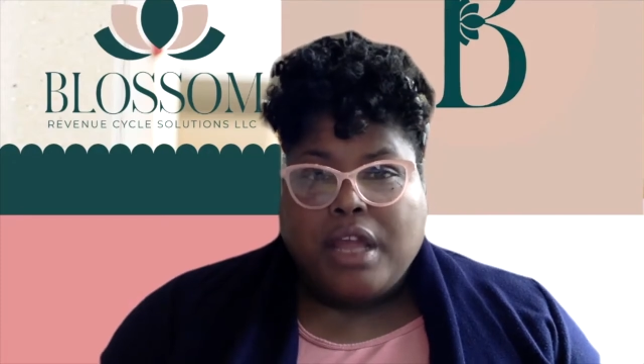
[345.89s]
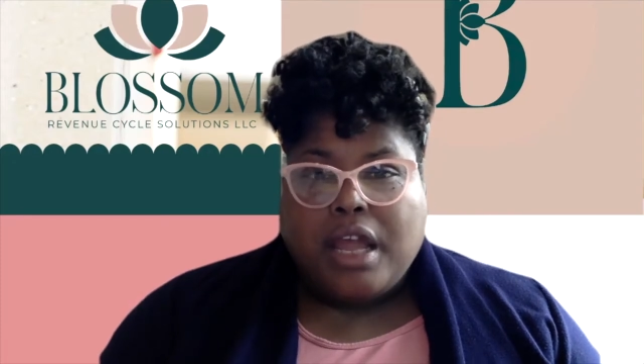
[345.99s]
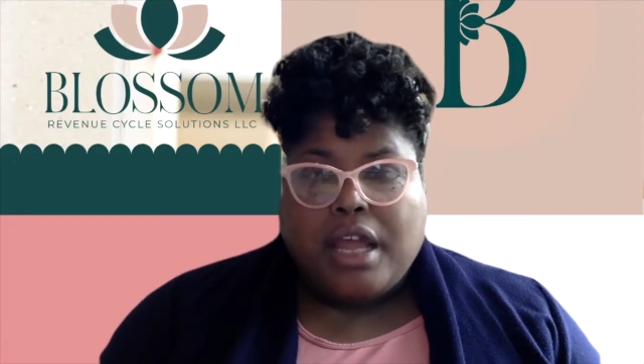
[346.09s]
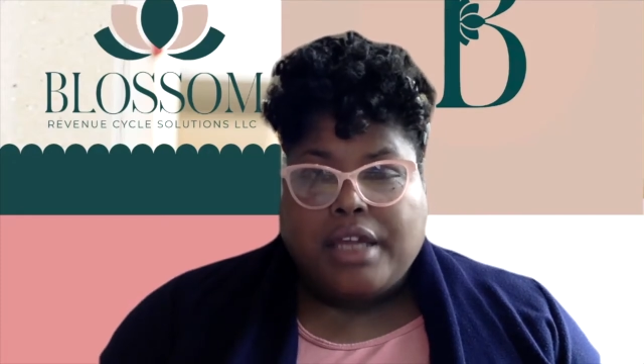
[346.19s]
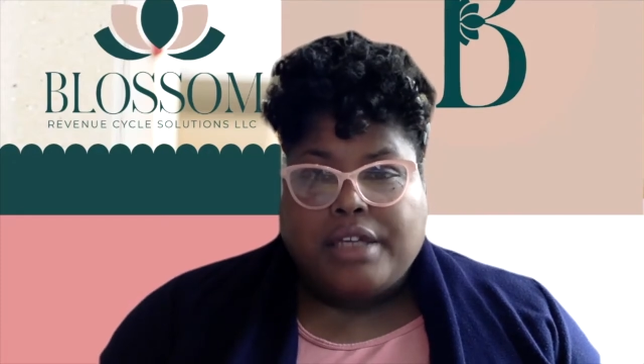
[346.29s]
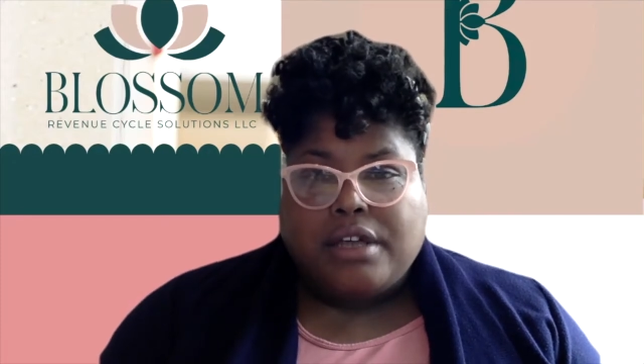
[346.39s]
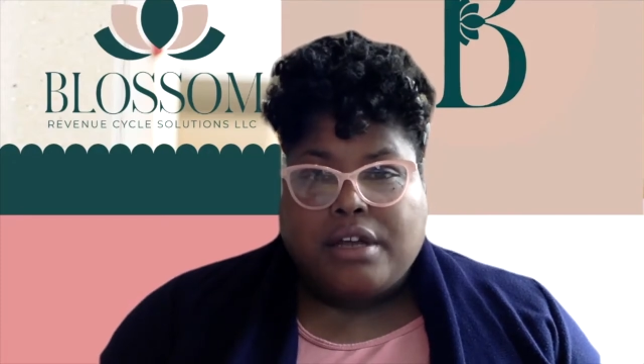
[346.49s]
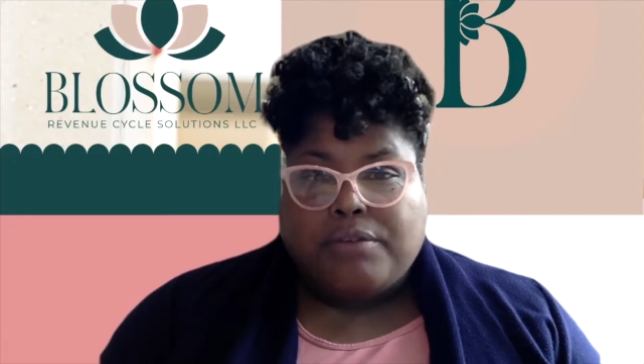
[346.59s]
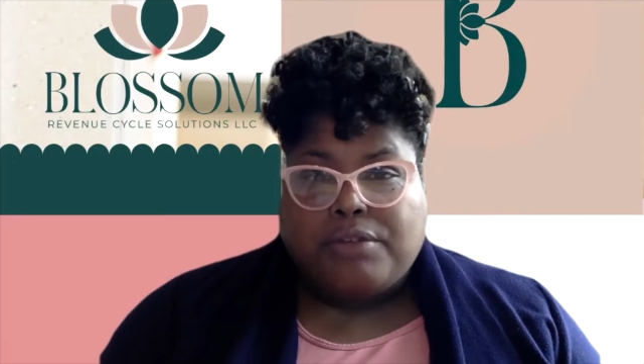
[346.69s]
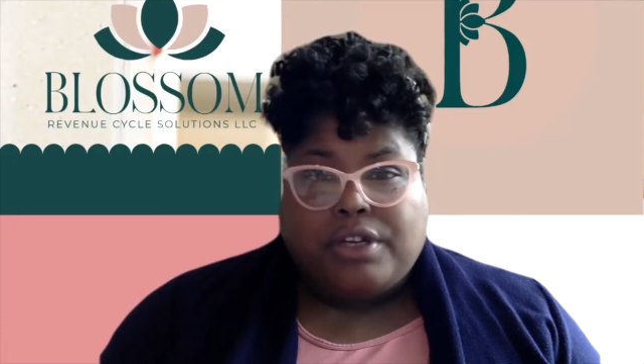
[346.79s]
And
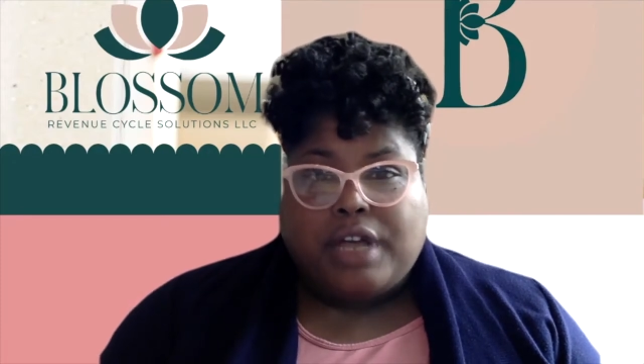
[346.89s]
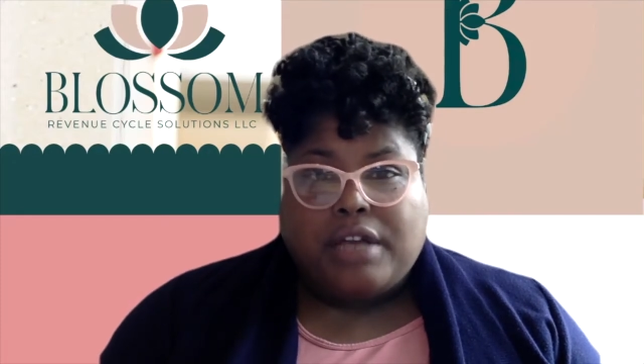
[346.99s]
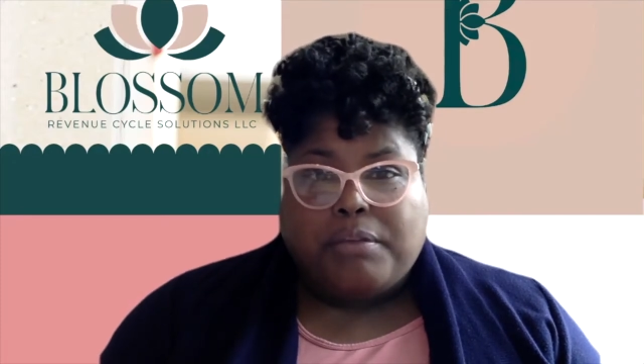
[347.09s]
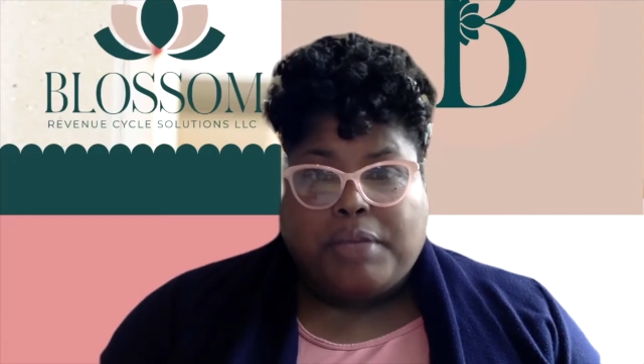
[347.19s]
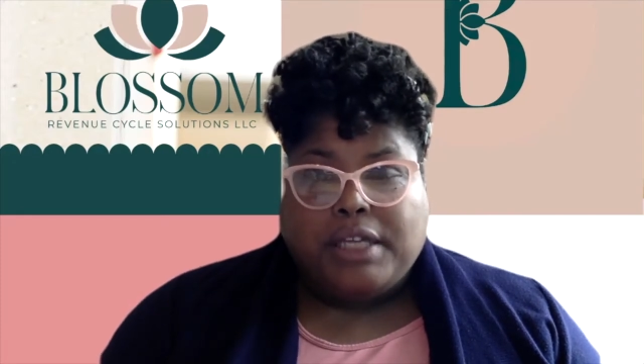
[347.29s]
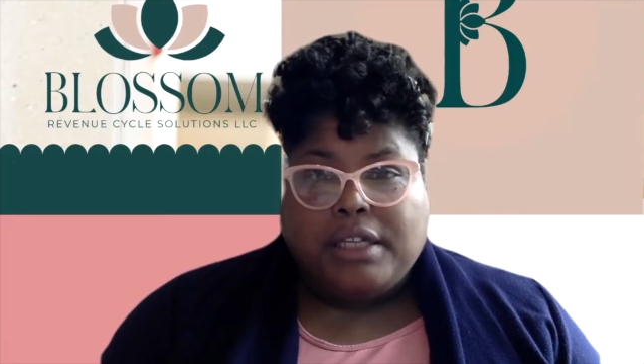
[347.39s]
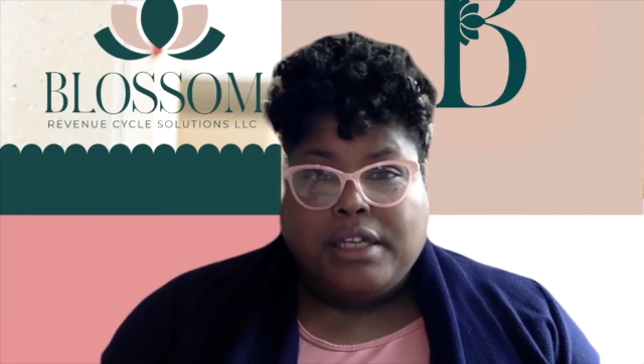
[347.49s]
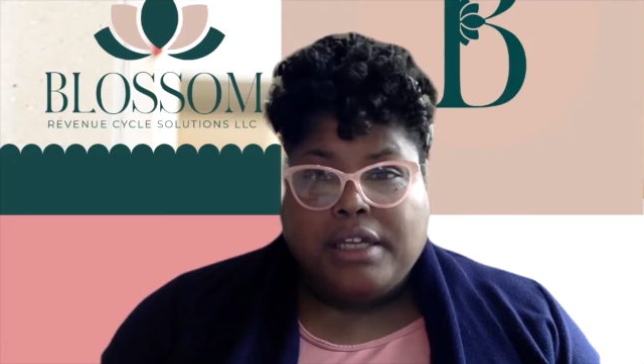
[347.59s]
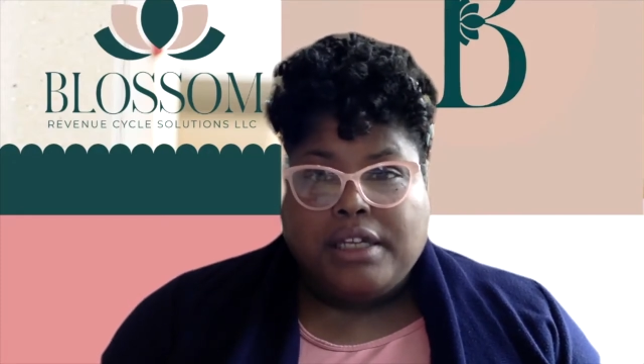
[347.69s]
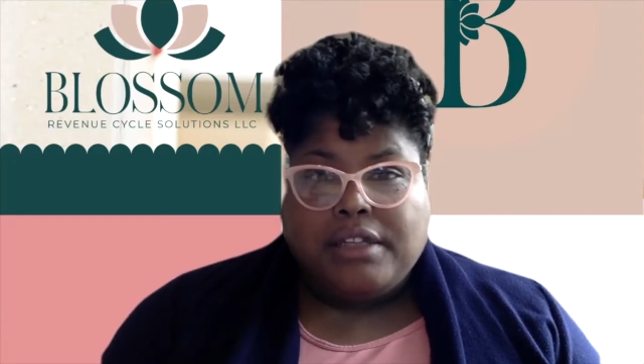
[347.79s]
you're not appealing
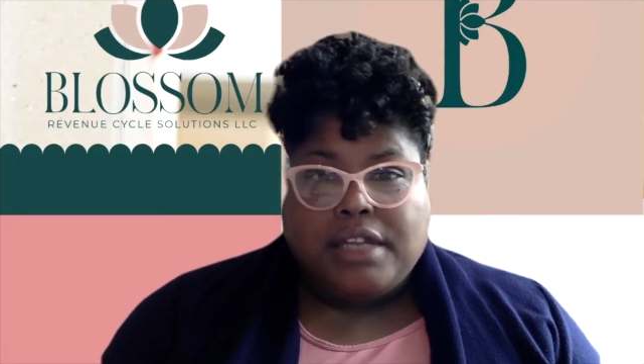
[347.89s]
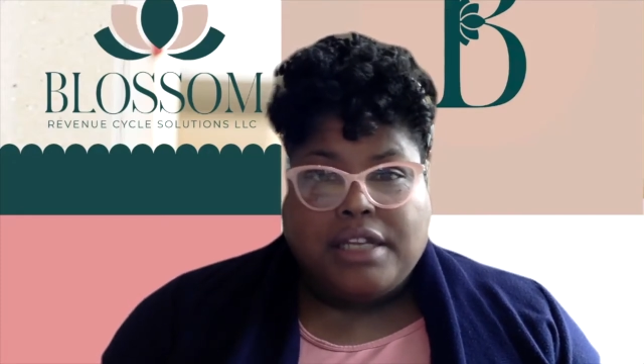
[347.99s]
anything.